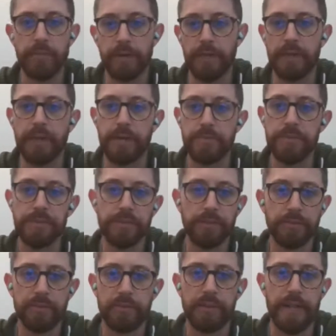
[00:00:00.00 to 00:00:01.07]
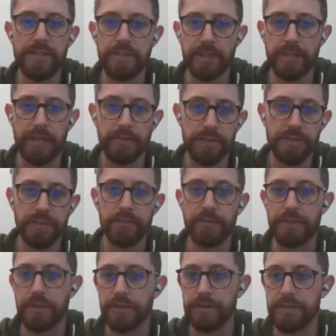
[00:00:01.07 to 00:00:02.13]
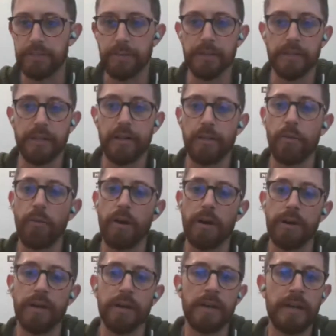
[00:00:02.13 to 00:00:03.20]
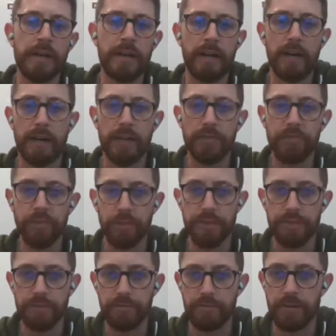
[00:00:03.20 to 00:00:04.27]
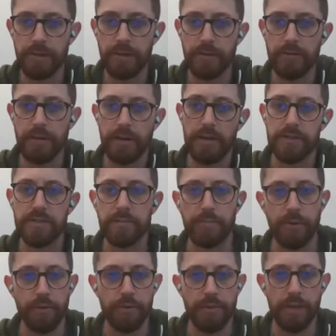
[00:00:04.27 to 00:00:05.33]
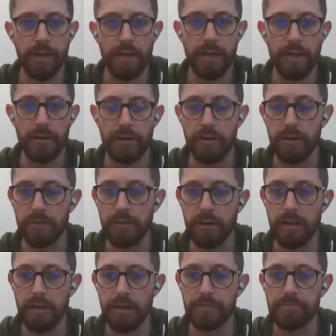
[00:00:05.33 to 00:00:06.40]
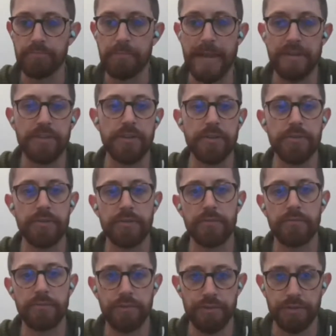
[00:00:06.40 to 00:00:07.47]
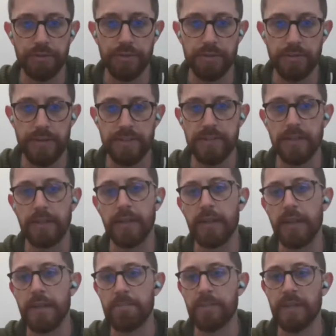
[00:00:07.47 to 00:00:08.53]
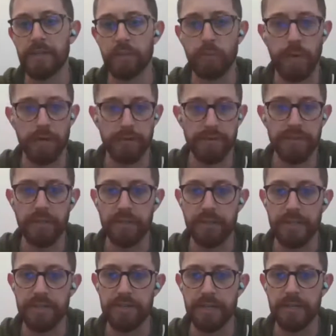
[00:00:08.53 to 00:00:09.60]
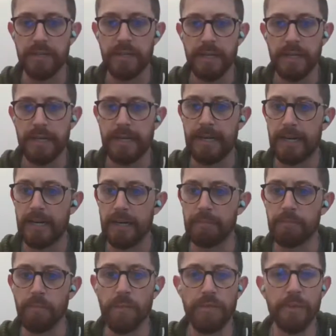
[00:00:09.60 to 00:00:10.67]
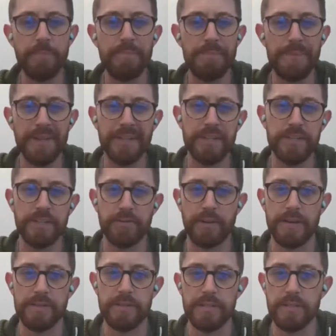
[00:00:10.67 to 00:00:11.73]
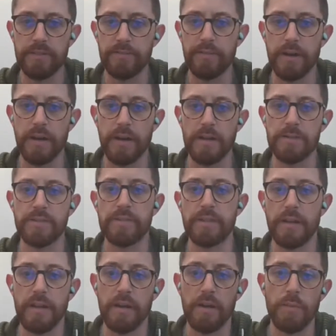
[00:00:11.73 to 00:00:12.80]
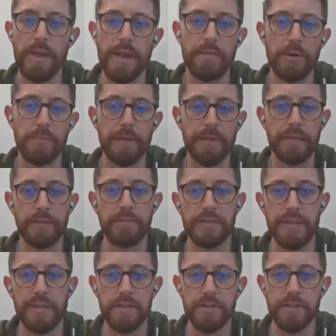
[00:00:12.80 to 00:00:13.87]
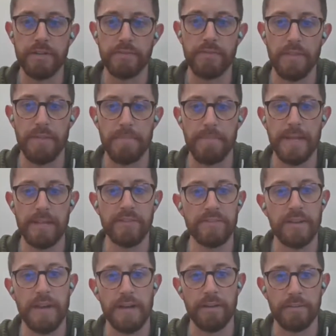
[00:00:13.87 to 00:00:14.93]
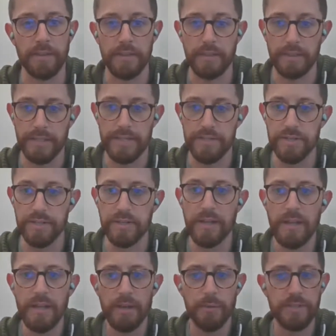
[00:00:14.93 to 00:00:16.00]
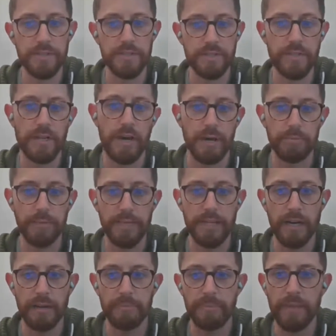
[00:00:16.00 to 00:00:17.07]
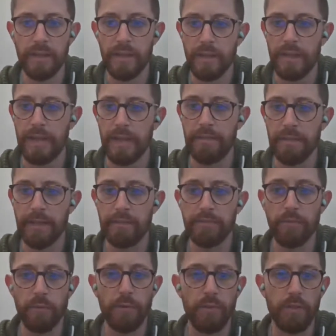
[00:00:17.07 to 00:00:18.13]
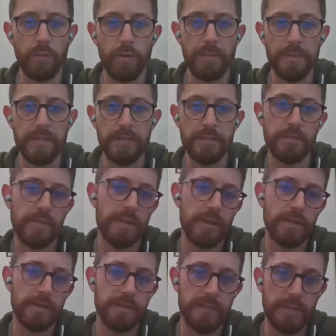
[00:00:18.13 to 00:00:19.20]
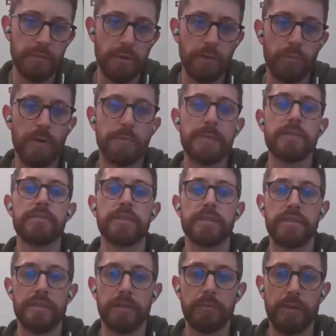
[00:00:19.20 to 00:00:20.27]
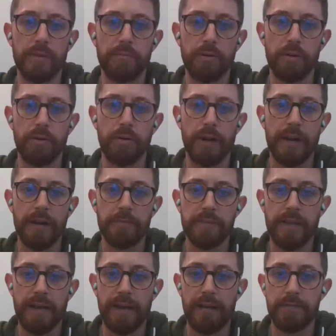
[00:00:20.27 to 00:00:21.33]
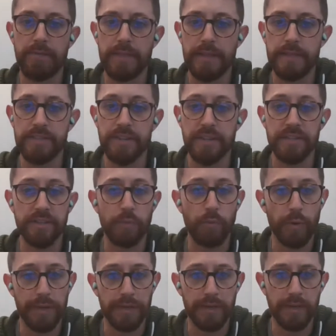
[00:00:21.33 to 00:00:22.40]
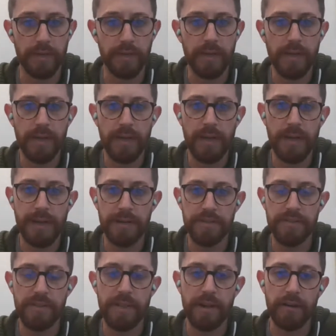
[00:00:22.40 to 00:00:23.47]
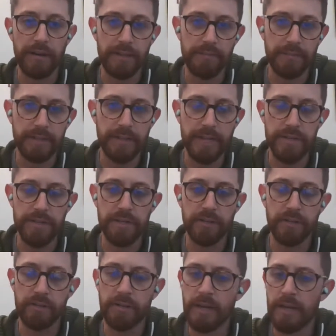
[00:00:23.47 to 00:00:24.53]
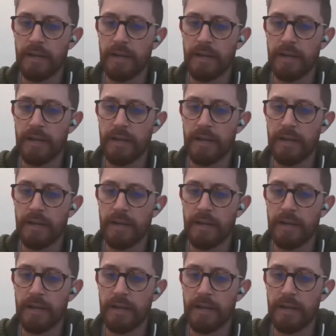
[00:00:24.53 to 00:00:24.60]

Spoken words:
when it comes to Crew Classic every single year, typically on the water. So we do run across both our masters, juniors racing, as well as collegiate. The biggest races for us, we have our big invitational for the men's side on the collegiate, which is the Copley Cup. And then for the women's, the D1 women's NCAA programs have the Jessup Whittier as their invitational.